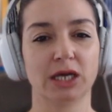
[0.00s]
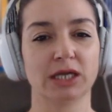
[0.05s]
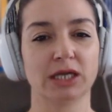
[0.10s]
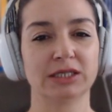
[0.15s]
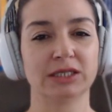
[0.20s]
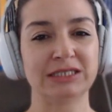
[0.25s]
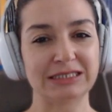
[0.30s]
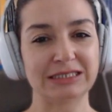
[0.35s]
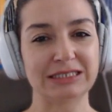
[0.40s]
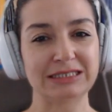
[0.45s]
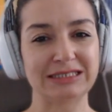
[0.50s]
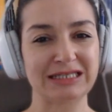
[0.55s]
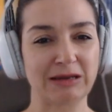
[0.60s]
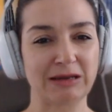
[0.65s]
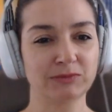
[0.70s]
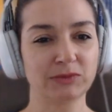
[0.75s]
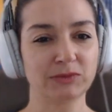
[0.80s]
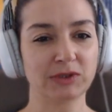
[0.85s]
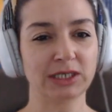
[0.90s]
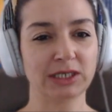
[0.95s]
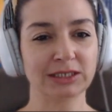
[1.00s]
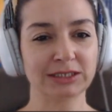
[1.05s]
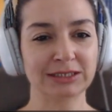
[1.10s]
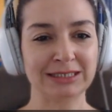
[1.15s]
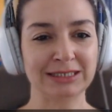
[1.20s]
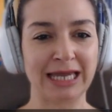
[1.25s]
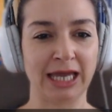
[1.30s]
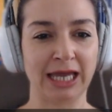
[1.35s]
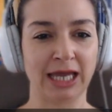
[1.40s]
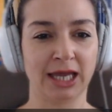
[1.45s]
this is something
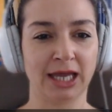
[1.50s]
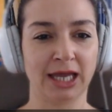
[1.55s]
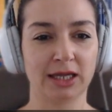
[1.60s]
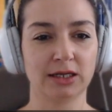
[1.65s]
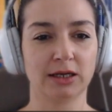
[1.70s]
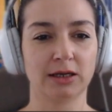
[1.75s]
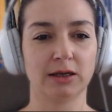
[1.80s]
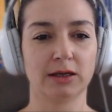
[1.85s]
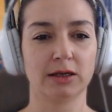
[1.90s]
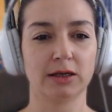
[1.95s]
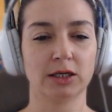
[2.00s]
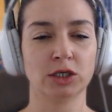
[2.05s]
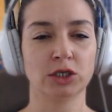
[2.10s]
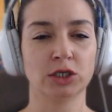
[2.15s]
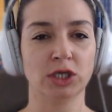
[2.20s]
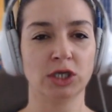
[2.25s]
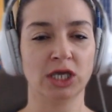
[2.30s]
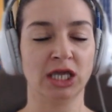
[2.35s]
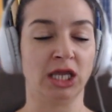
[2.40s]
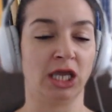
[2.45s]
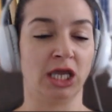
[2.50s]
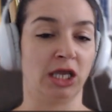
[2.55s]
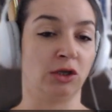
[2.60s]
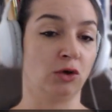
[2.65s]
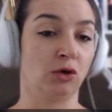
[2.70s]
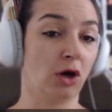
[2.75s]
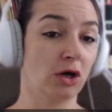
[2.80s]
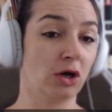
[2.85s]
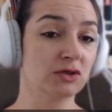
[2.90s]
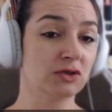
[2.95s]
that in
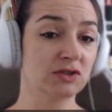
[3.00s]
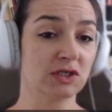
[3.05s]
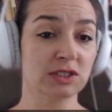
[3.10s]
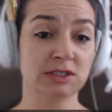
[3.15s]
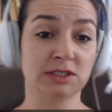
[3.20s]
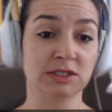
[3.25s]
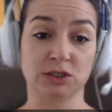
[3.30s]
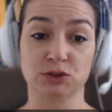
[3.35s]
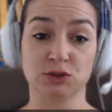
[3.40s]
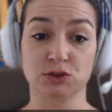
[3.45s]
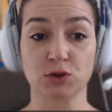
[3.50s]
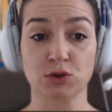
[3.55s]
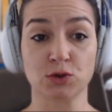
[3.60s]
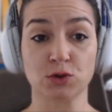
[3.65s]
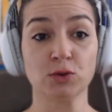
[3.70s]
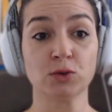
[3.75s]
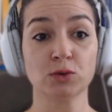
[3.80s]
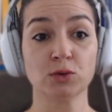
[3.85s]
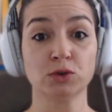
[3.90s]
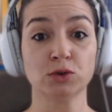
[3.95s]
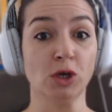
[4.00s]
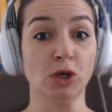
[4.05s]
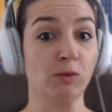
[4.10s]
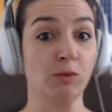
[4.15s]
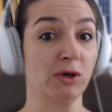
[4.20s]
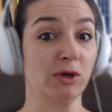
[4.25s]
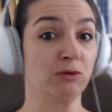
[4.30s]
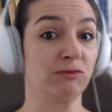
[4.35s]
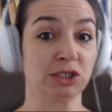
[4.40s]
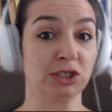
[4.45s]
courses in school no
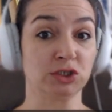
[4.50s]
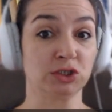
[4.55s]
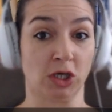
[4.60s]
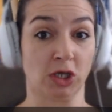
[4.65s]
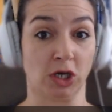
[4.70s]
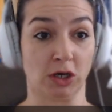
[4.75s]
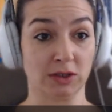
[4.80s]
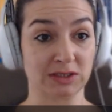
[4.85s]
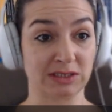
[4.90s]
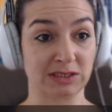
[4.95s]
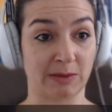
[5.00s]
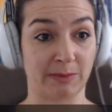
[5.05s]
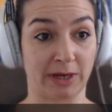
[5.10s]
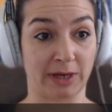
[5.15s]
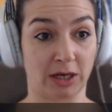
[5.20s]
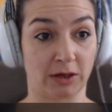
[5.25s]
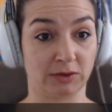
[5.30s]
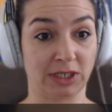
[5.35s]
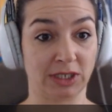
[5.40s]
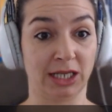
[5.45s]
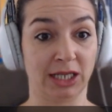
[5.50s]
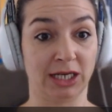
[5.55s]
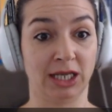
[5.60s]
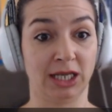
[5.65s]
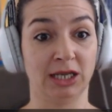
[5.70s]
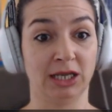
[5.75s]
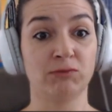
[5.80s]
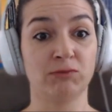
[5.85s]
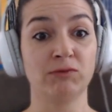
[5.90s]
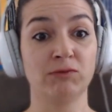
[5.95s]
one really talks about and
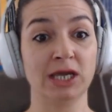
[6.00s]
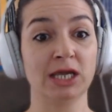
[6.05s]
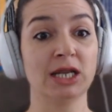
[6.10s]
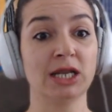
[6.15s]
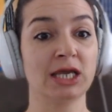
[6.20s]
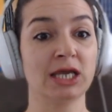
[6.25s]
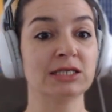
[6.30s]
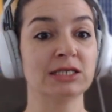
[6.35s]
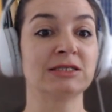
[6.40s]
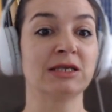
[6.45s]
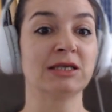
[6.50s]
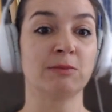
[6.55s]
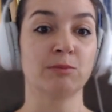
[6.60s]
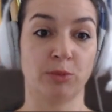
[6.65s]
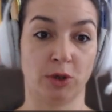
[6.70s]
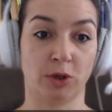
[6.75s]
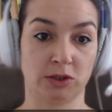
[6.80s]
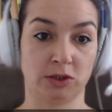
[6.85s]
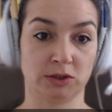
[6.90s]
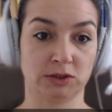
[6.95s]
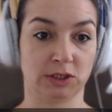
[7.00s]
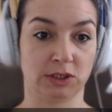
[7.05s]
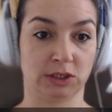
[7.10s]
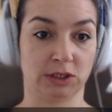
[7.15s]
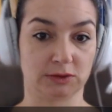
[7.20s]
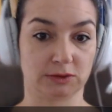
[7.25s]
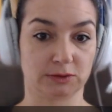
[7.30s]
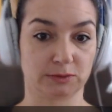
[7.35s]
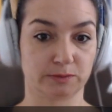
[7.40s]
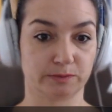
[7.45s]
it really is
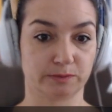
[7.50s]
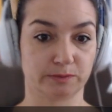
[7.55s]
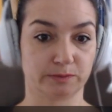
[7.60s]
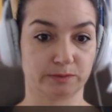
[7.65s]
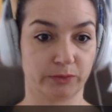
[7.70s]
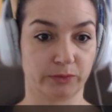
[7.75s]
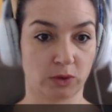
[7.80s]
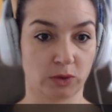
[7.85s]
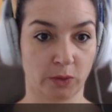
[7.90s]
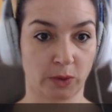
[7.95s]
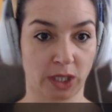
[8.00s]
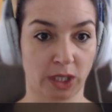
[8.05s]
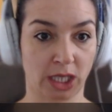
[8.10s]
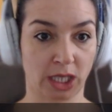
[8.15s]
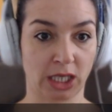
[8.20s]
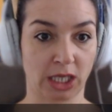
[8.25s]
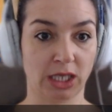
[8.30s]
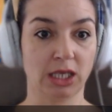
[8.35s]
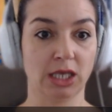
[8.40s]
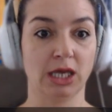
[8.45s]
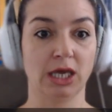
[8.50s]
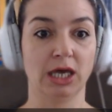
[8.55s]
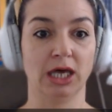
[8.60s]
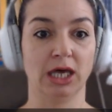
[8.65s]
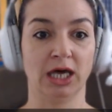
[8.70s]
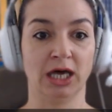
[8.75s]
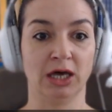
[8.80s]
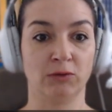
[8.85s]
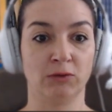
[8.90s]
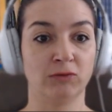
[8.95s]
important. Okay.
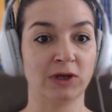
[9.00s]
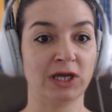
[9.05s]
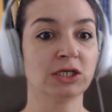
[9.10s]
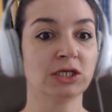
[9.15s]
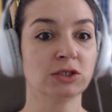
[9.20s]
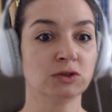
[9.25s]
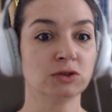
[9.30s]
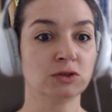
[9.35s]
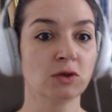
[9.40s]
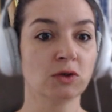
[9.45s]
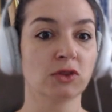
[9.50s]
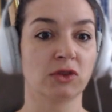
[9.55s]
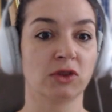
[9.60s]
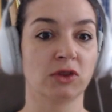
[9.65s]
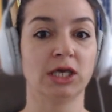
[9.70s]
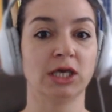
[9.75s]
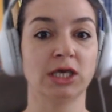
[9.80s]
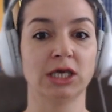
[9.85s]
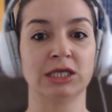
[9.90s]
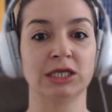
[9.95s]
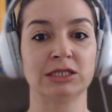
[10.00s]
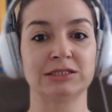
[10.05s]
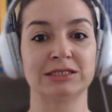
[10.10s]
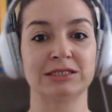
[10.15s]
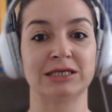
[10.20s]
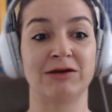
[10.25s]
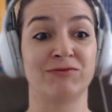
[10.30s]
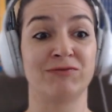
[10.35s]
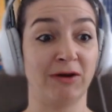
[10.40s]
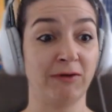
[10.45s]
I really do think it's
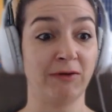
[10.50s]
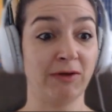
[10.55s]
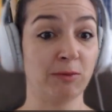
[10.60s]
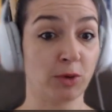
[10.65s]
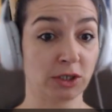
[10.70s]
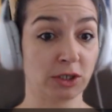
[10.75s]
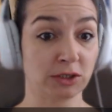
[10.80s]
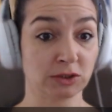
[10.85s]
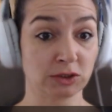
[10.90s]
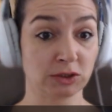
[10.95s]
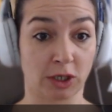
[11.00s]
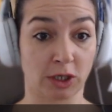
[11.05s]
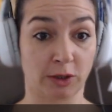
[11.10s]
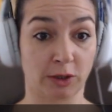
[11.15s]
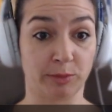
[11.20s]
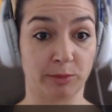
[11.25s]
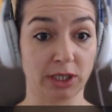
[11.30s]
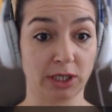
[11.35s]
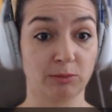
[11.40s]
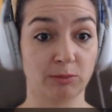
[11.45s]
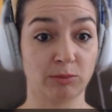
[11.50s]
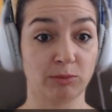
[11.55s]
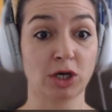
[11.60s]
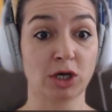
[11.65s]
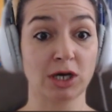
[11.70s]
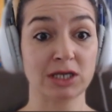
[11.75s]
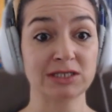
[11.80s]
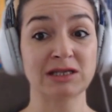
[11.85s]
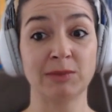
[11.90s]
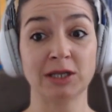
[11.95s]
a very important topic
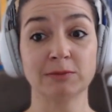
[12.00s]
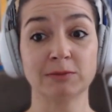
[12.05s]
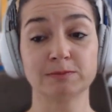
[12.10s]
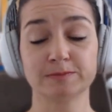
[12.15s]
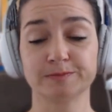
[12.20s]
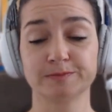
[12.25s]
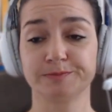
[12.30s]
because I mean,